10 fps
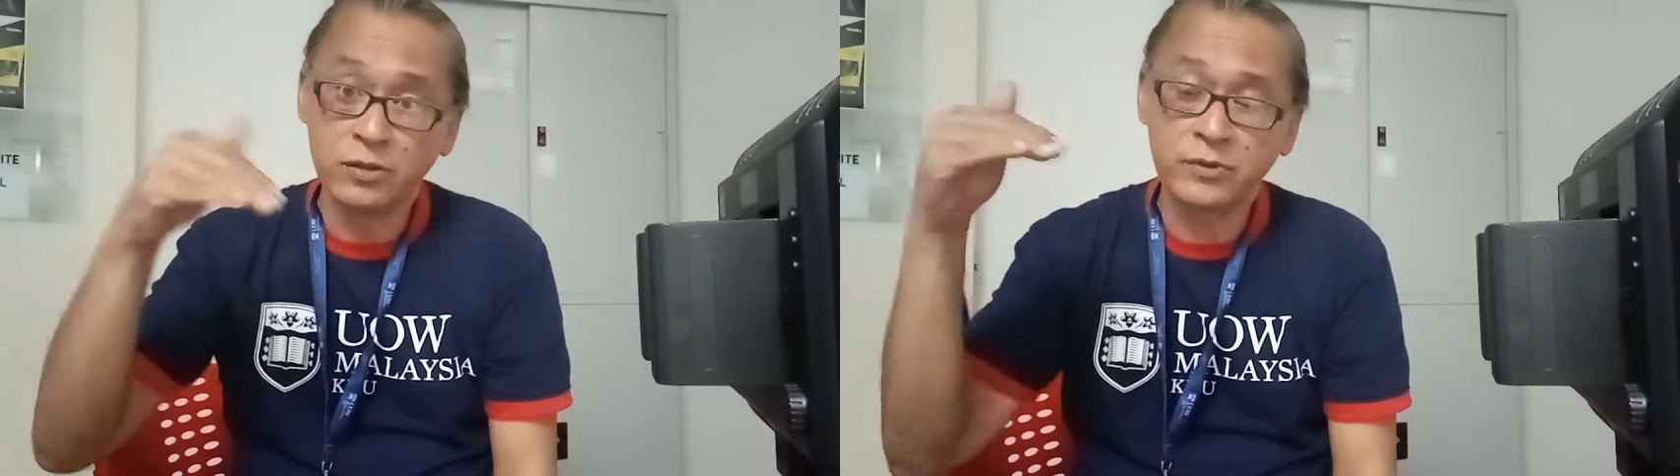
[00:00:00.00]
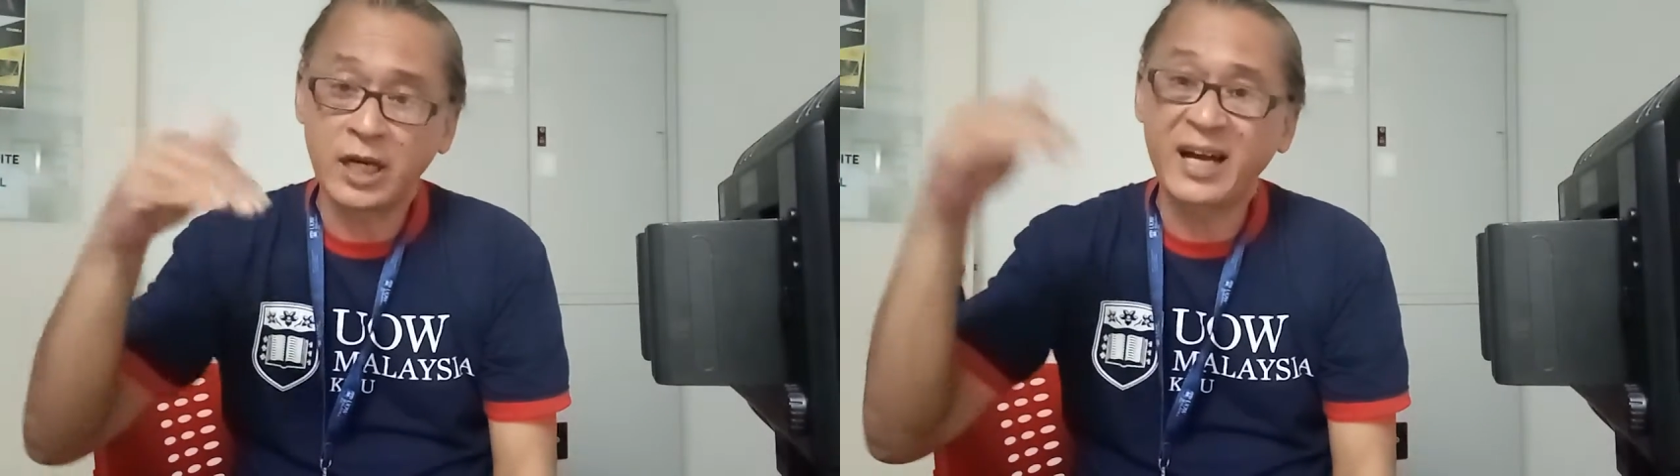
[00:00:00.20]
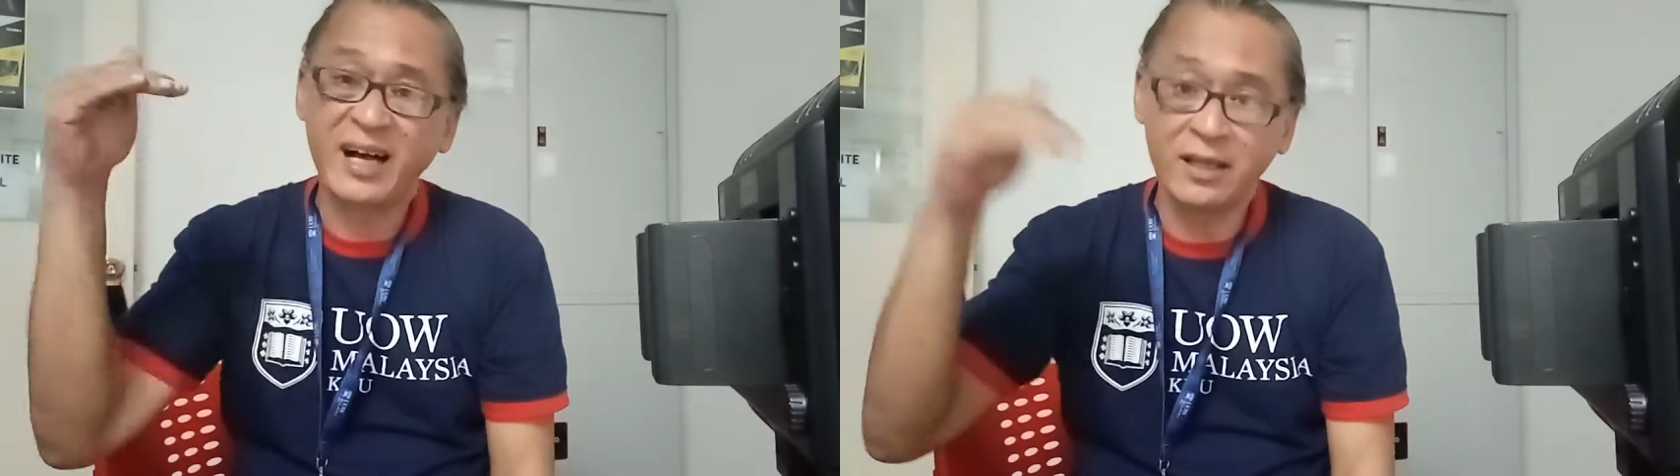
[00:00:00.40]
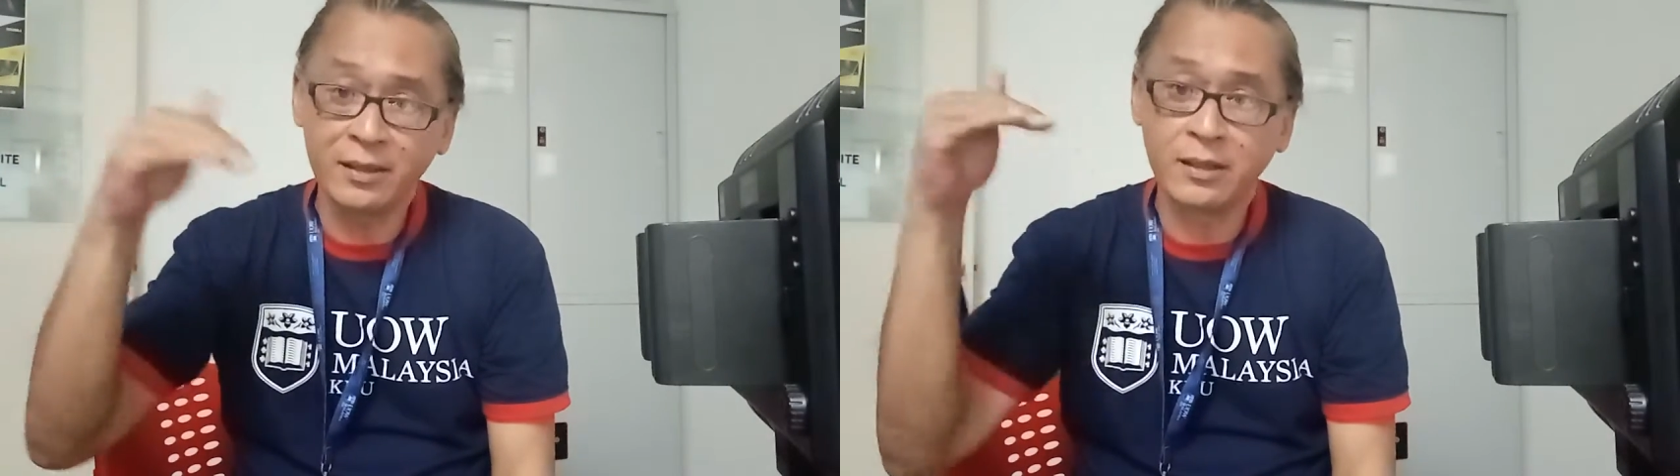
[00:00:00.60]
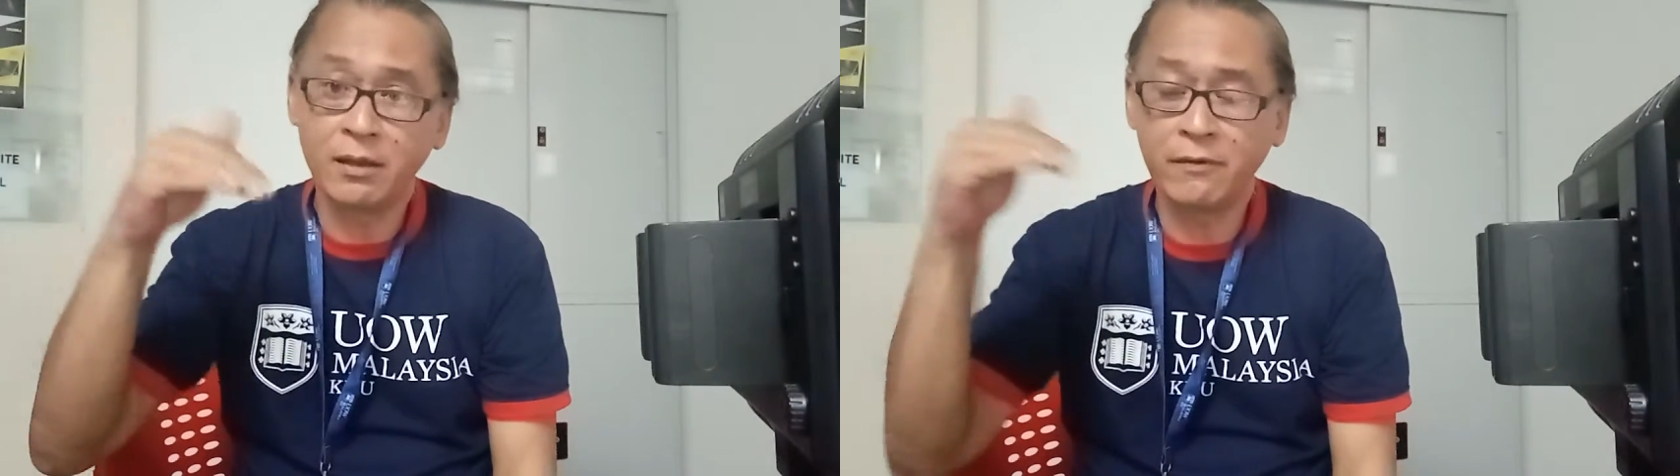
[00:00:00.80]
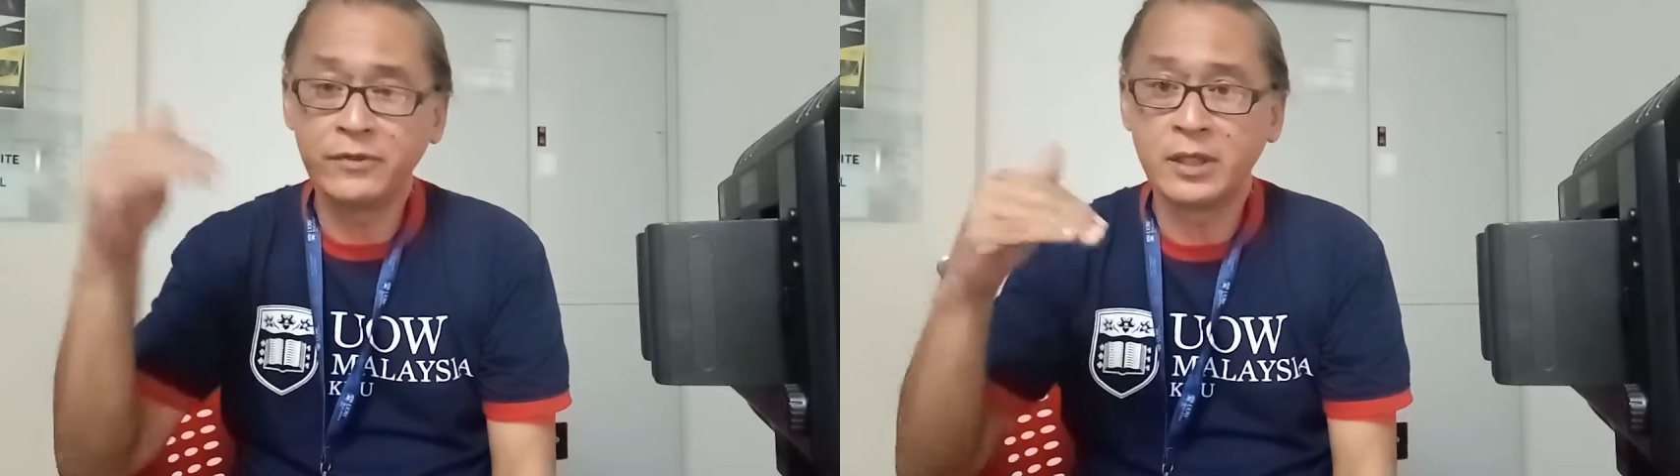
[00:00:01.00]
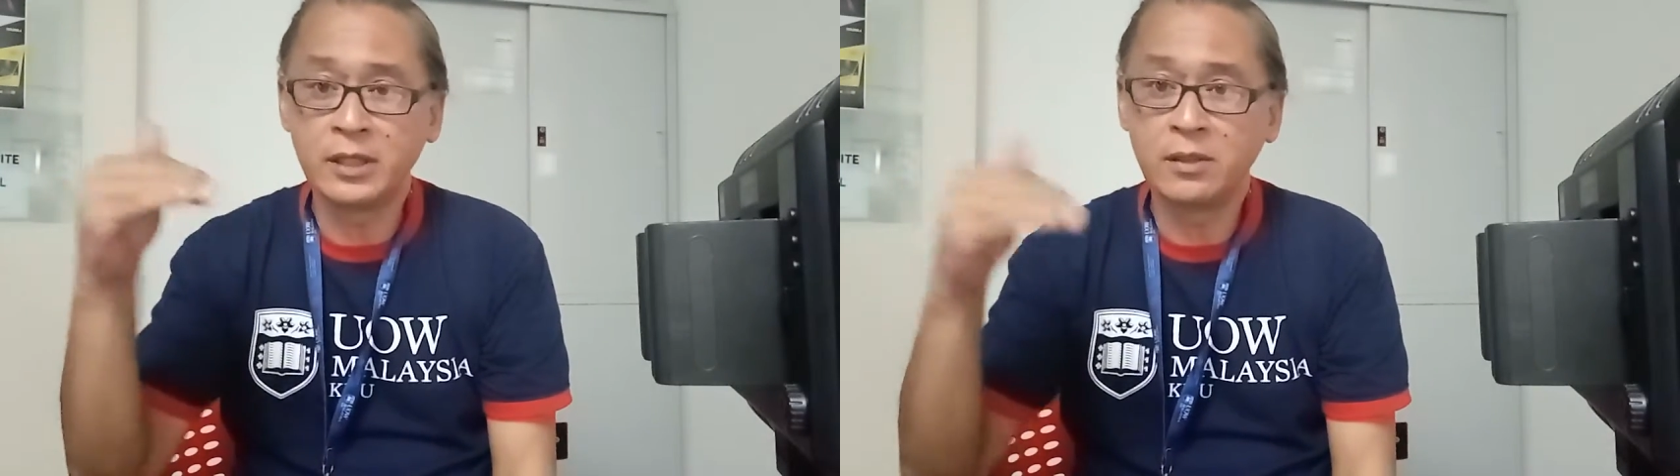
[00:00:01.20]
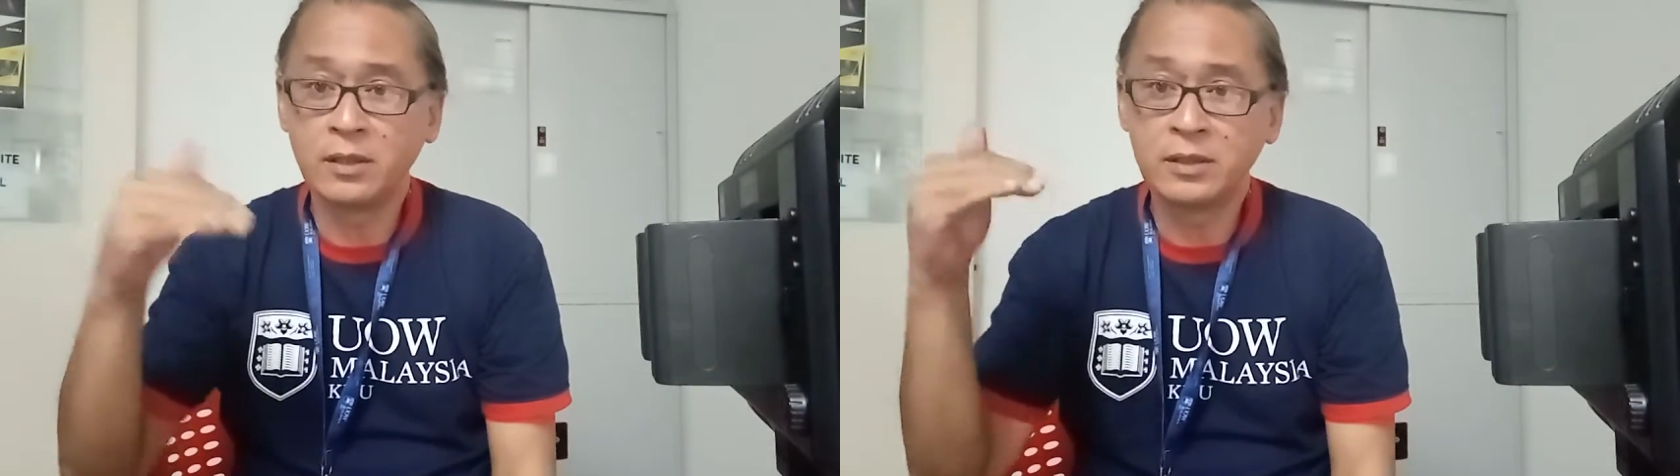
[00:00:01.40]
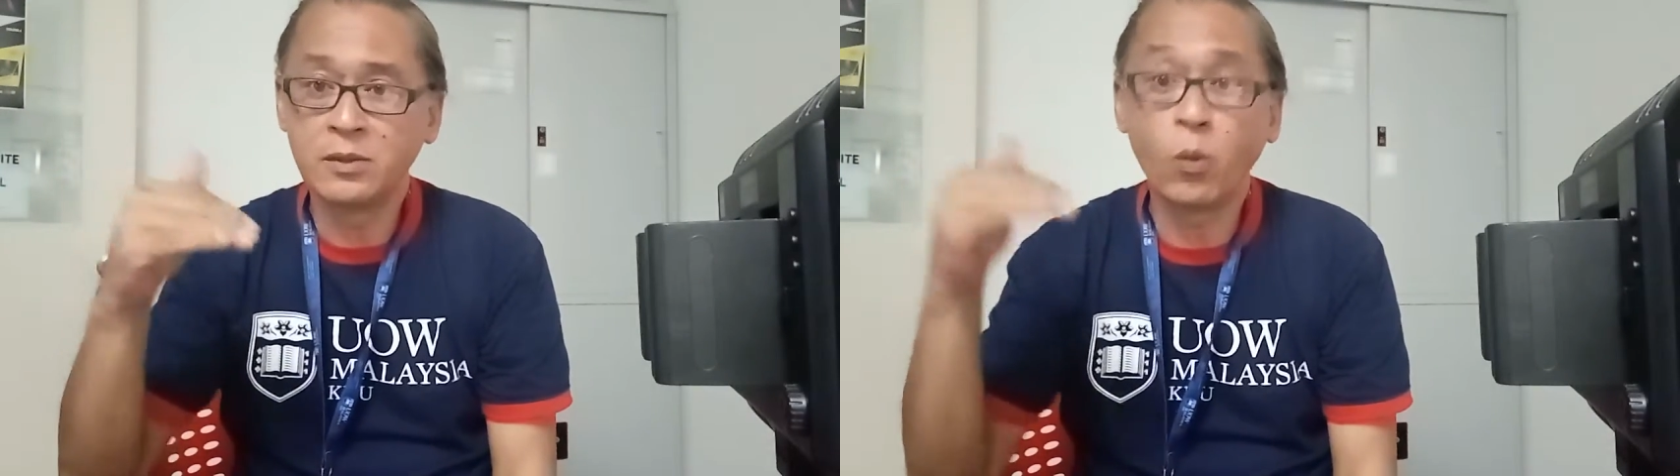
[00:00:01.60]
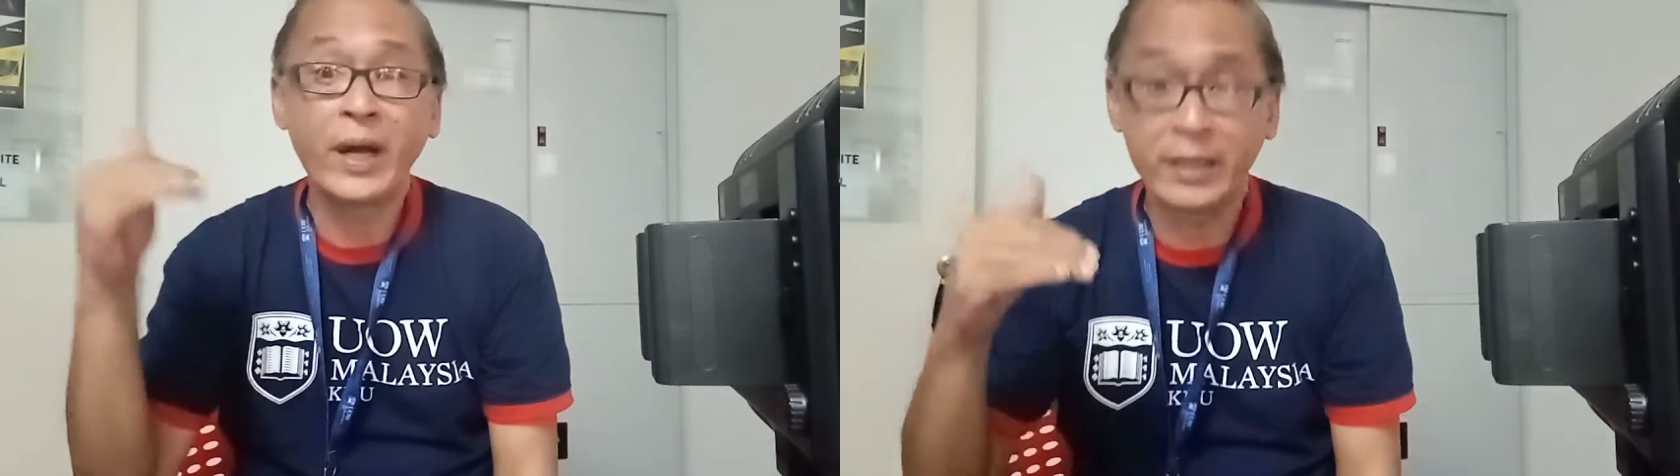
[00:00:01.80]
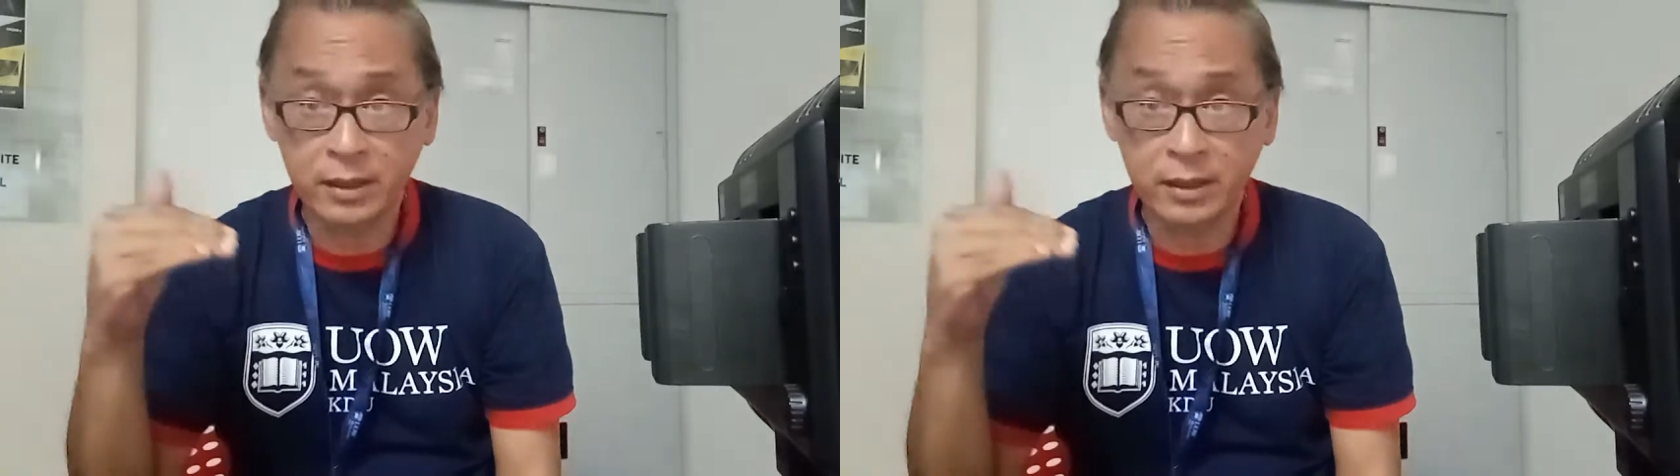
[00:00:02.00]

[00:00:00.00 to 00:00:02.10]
the color of the white